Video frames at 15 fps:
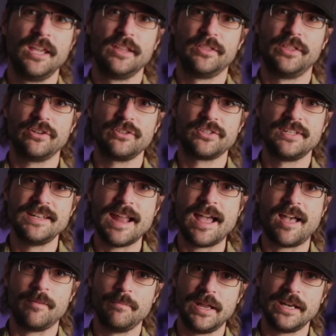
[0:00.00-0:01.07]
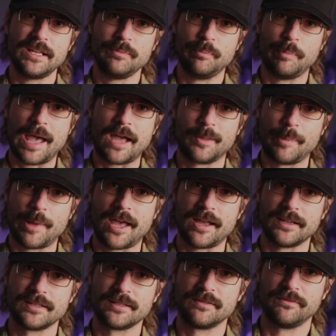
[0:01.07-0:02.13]
There's not many
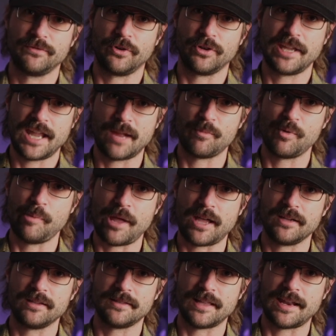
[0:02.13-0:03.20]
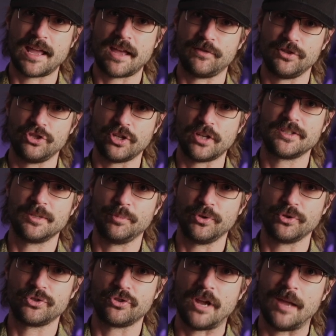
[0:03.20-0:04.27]
backpacks for camera bags that have adjustable
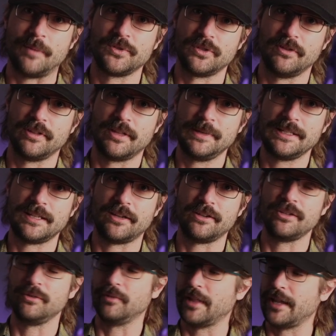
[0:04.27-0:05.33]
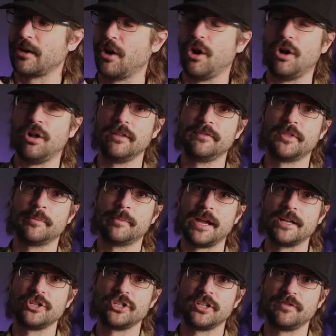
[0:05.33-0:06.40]
straps. So let me tell you, like all of the
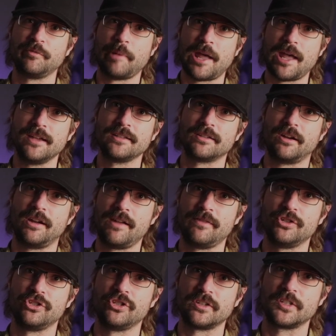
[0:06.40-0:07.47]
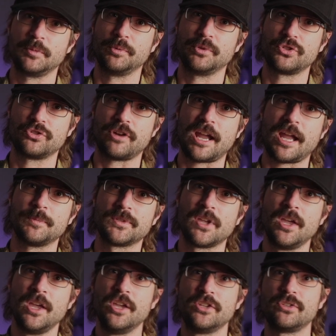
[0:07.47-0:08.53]
Mindshift bags have adjustable straps.
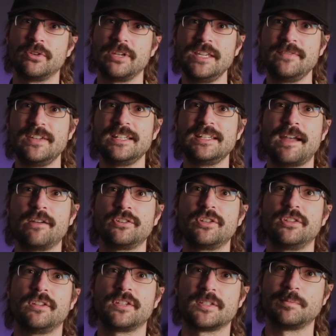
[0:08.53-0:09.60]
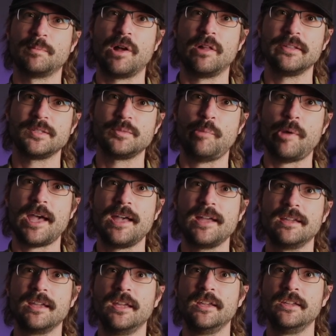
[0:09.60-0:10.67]
So even down to the smallest bag,
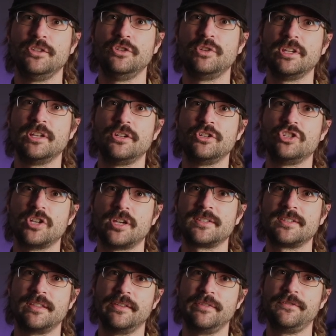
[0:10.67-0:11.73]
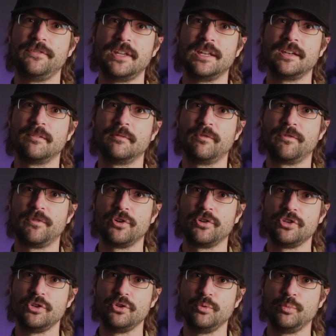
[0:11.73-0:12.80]
you can adjust the fit for
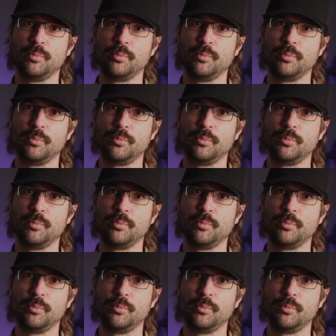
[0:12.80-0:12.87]
you